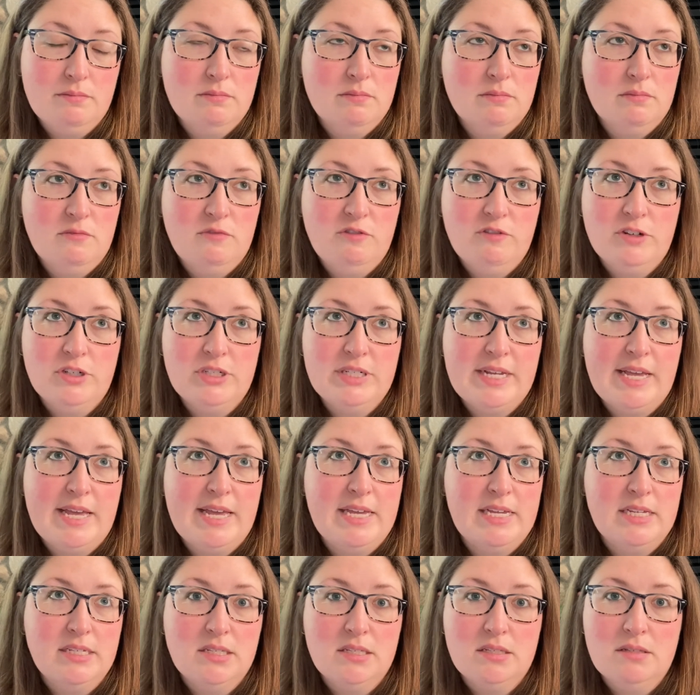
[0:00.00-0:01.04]
for
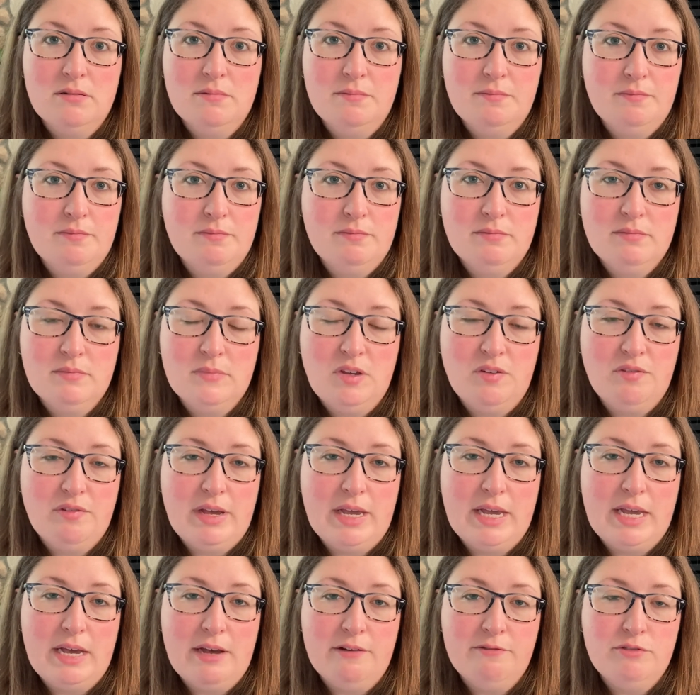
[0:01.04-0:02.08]
days if I
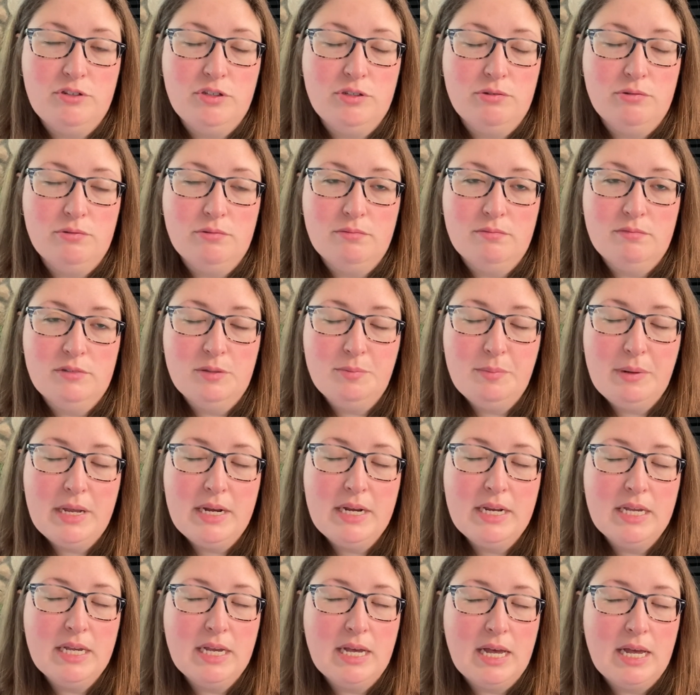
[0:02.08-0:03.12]
have to,
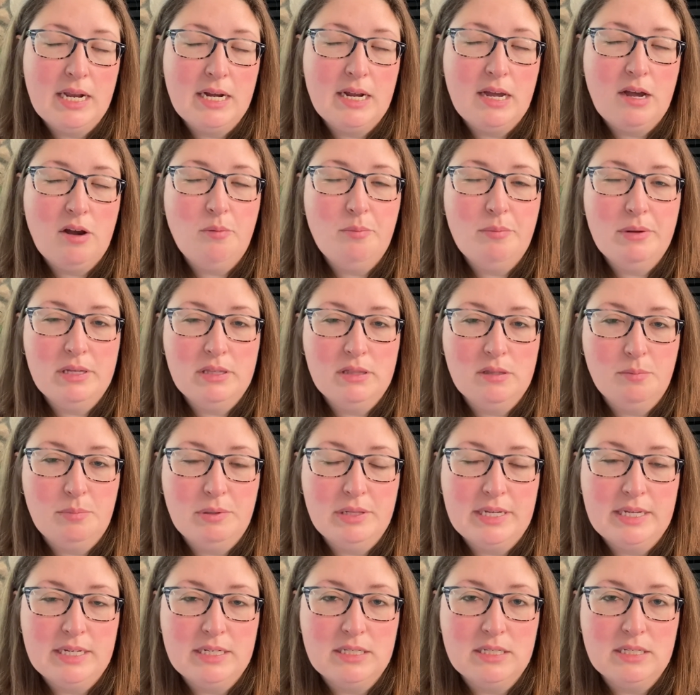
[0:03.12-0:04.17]
depending on how big the
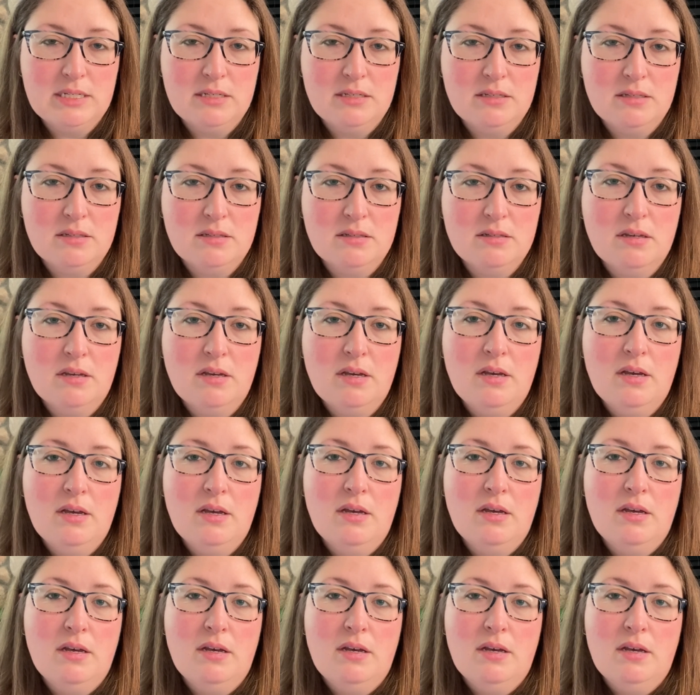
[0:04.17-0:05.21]
plant is,
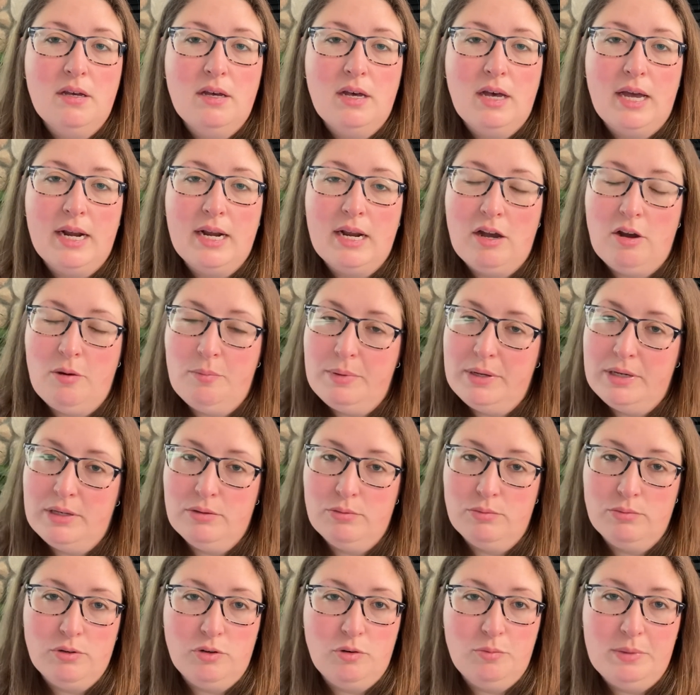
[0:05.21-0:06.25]
on how big the
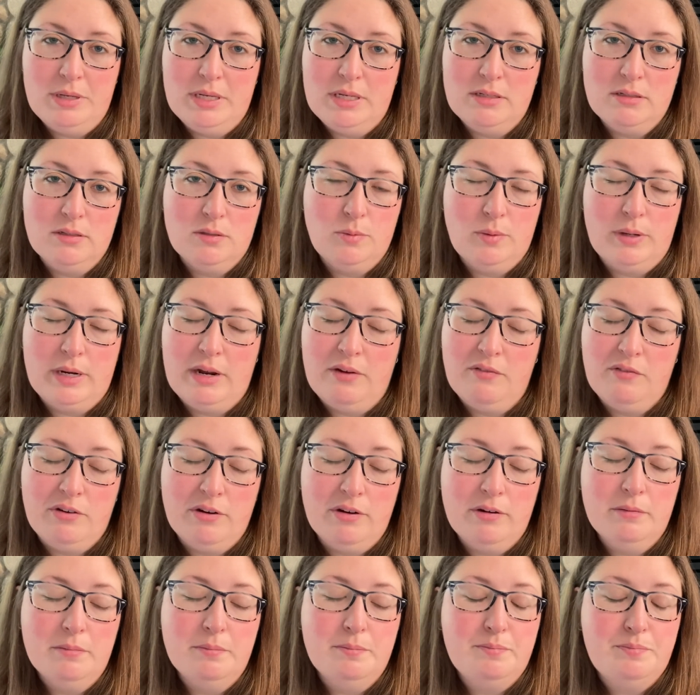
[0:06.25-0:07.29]
room is,
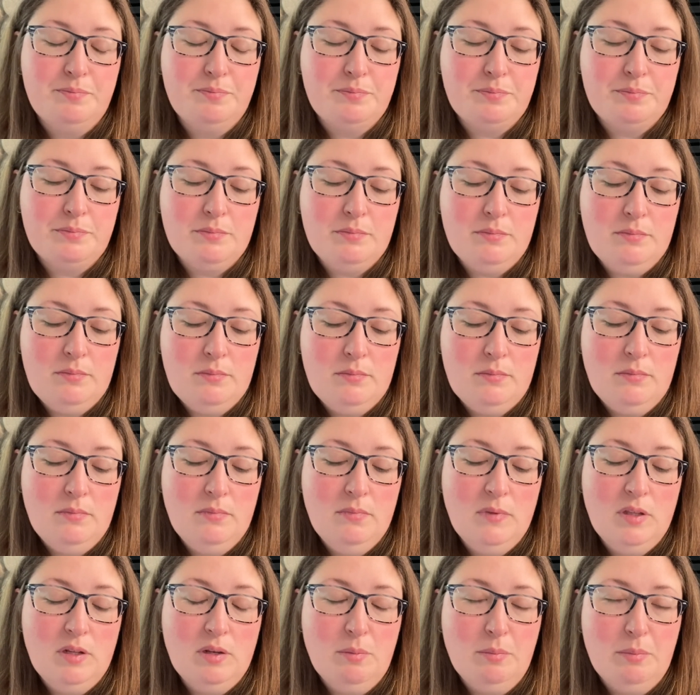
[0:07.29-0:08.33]
whatever.
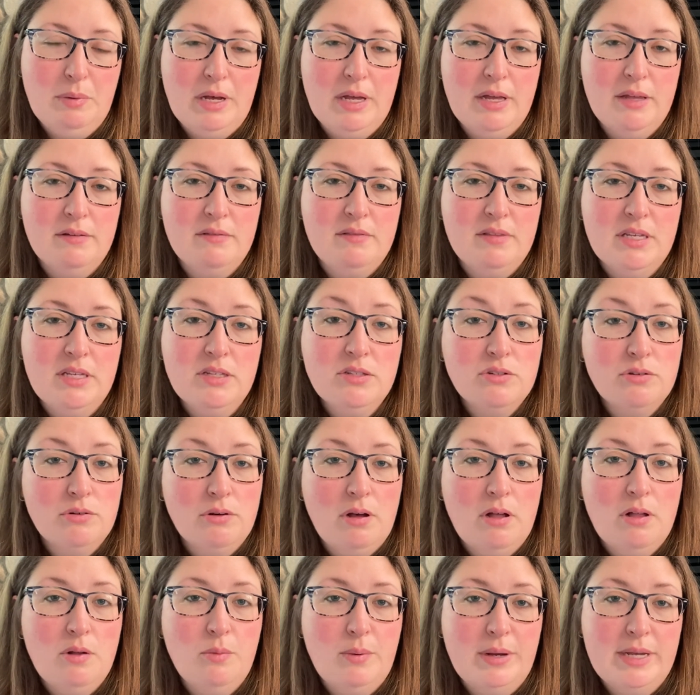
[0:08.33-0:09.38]
But these are
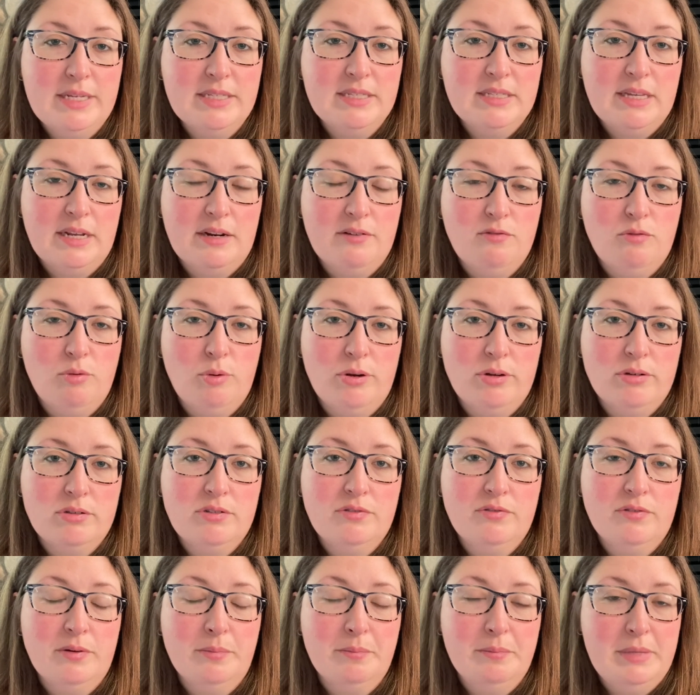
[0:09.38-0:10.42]
all ways that have worked
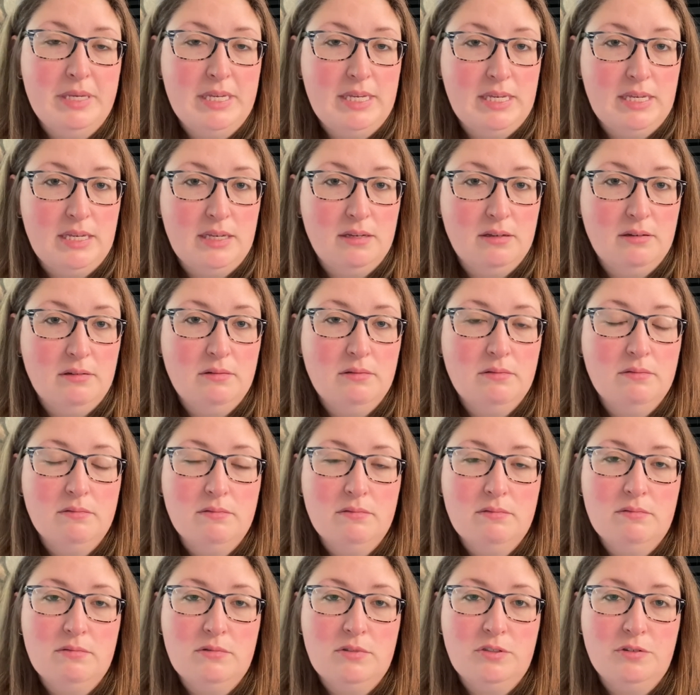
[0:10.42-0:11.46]
for me
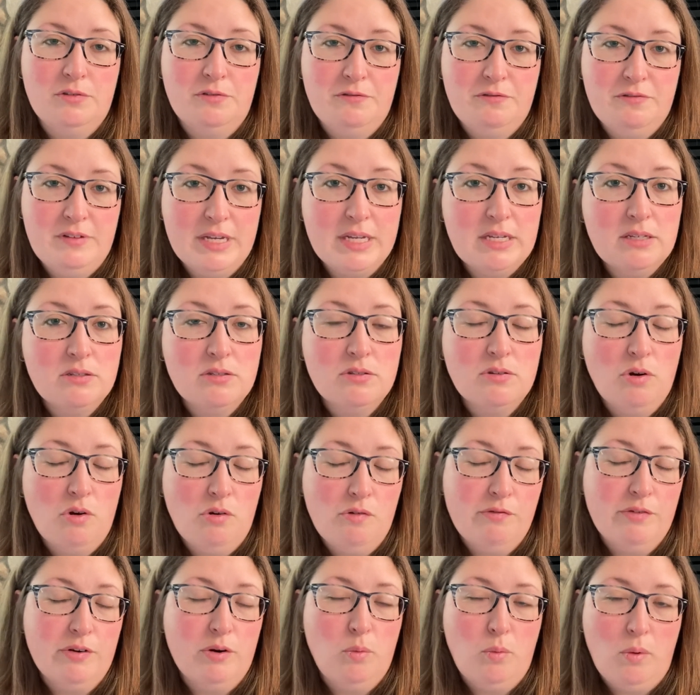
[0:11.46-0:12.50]
to fix
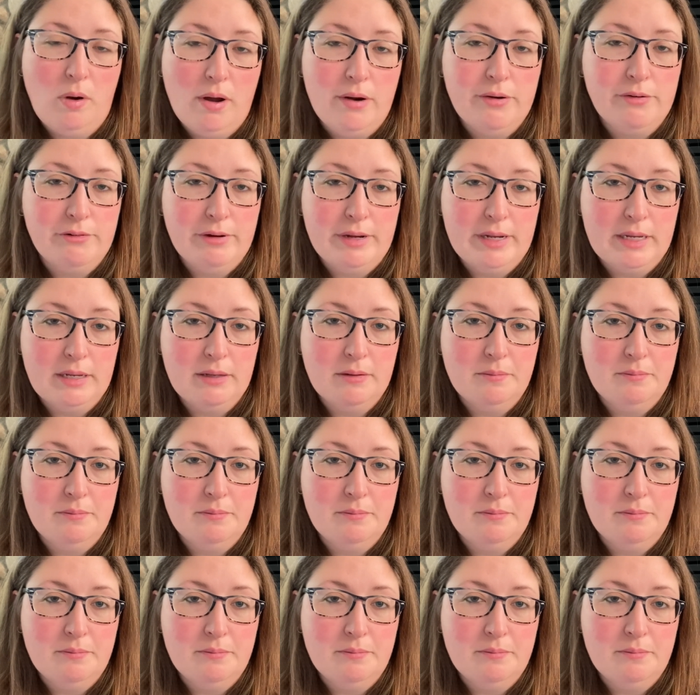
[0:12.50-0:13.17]
overwatering.